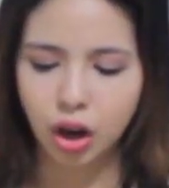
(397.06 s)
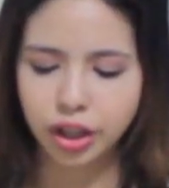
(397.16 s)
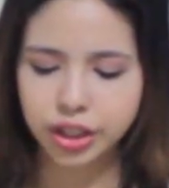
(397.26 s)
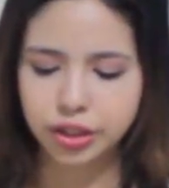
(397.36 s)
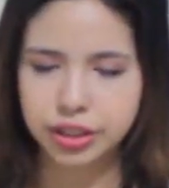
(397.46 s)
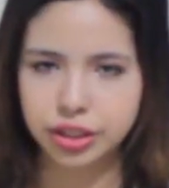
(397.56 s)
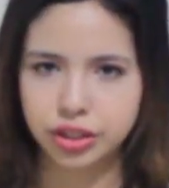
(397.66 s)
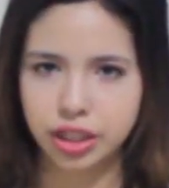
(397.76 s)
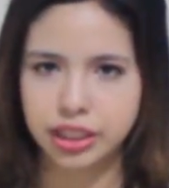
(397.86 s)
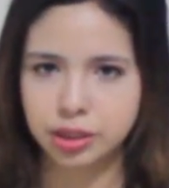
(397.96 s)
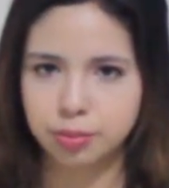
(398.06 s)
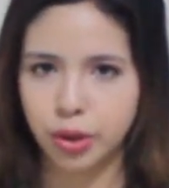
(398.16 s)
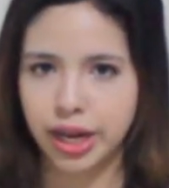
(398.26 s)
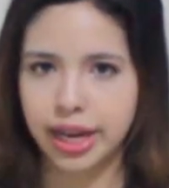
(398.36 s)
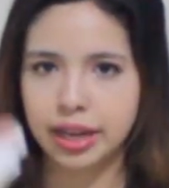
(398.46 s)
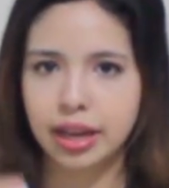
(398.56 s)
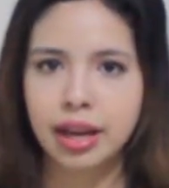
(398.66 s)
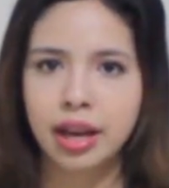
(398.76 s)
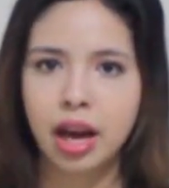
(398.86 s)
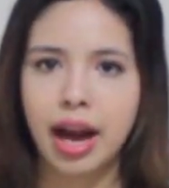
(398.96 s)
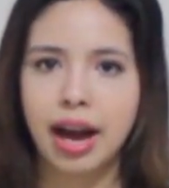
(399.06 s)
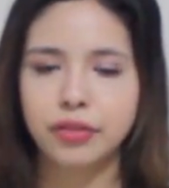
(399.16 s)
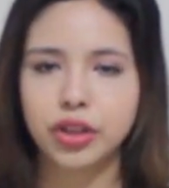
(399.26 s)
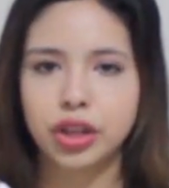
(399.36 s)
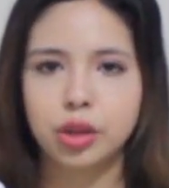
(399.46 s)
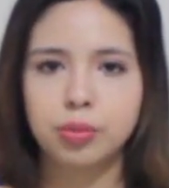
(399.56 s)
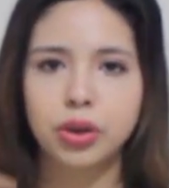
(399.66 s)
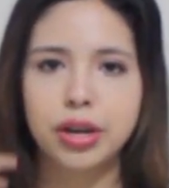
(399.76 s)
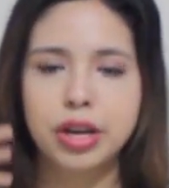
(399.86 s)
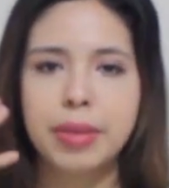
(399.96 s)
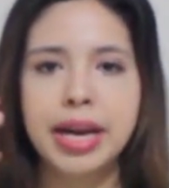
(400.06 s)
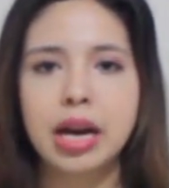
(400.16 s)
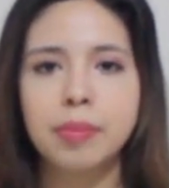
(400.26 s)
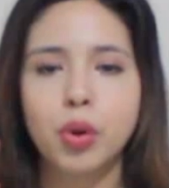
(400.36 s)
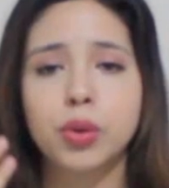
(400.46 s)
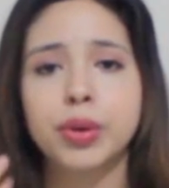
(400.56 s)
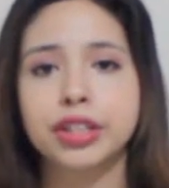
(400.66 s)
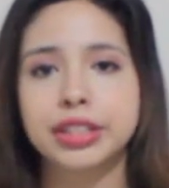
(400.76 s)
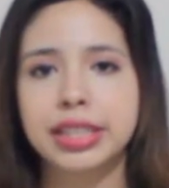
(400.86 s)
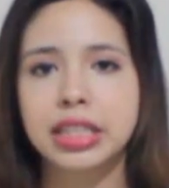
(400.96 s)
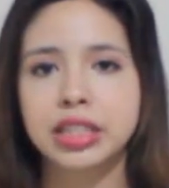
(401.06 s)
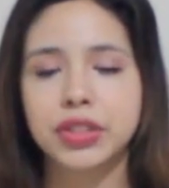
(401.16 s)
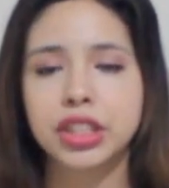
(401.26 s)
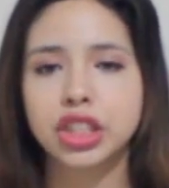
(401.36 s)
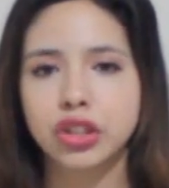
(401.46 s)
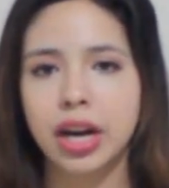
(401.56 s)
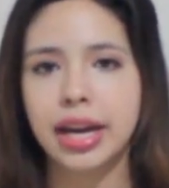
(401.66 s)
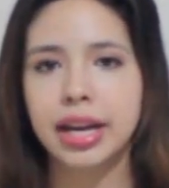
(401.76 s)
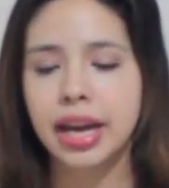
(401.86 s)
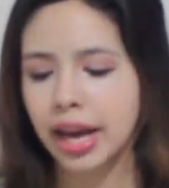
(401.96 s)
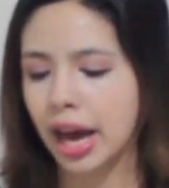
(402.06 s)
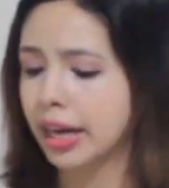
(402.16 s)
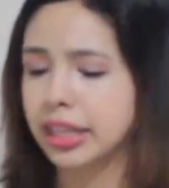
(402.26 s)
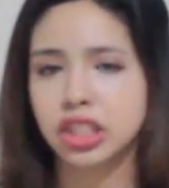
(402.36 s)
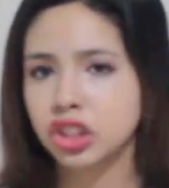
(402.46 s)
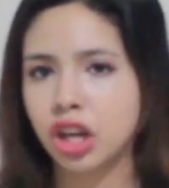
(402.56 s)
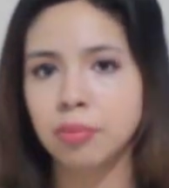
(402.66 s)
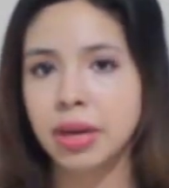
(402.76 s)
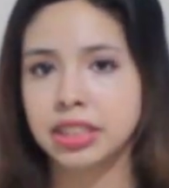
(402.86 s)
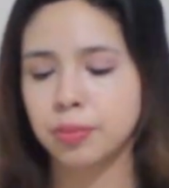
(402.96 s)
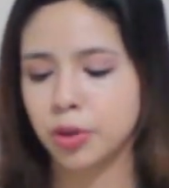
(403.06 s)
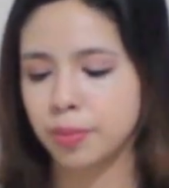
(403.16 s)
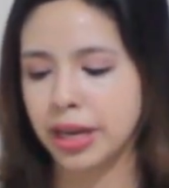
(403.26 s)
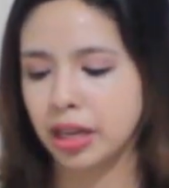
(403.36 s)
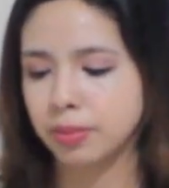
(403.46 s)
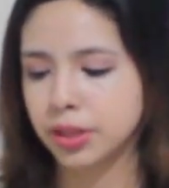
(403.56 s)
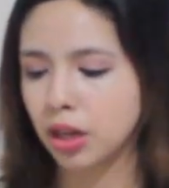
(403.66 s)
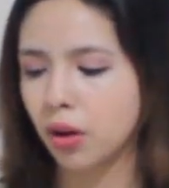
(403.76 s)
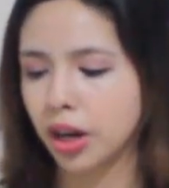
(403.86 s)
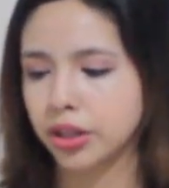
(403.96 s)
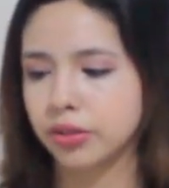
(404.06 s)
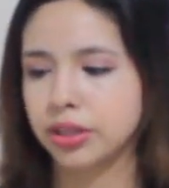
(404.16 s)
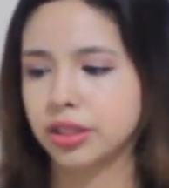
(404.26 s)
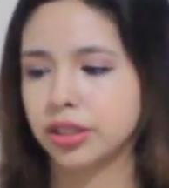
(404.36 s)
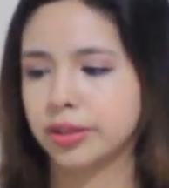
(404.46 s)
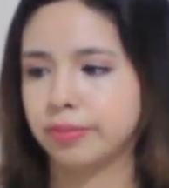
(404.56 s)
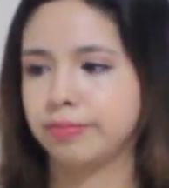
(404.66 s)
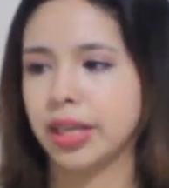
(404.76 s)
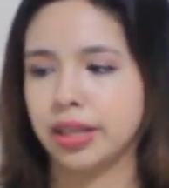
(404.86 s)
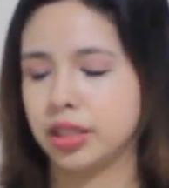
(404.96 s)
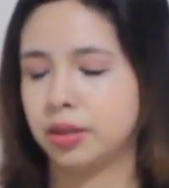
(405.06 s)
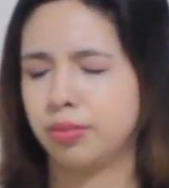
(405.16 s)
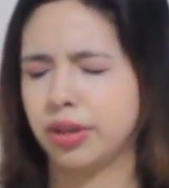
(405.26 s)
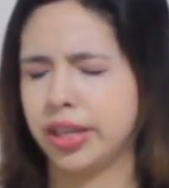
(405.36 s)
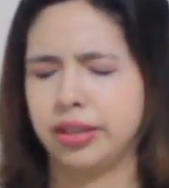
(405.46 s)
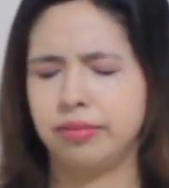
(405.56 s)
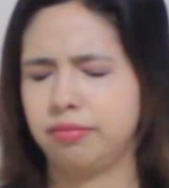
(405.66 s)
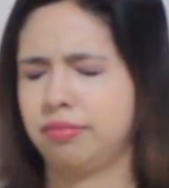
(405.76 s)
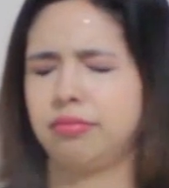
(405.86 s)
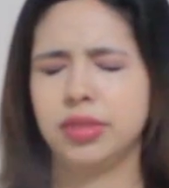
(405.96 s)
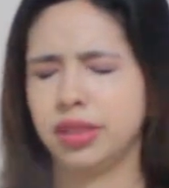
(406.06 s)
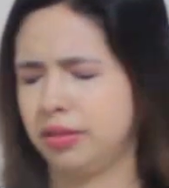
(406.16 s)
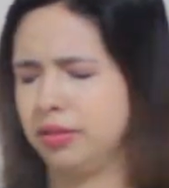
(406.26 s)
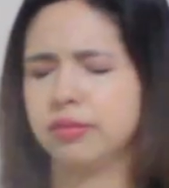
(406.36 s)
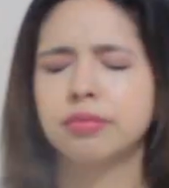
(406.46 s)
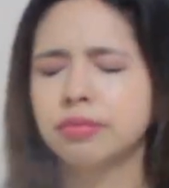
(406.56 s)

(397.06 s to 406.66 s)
All you do is you just spray it after you put on your makeup or when your skin is feeling dry, and it does not mess up your makeup. So all you do is just, I guess, spray it, I don't know,